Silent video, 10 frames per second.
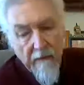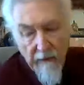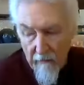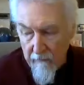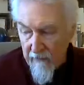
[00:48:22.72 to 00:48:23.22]

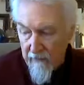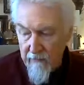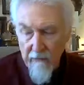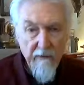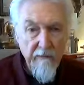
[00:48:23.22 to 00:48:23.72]
Now we can
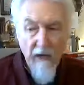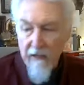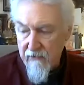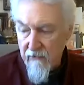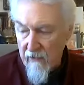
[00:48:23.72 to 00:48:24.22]
do the
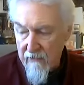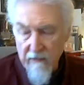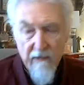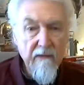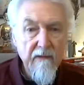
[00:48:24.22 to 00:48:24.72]

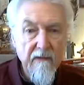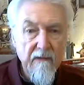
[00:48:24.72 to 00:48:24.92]
prostrations.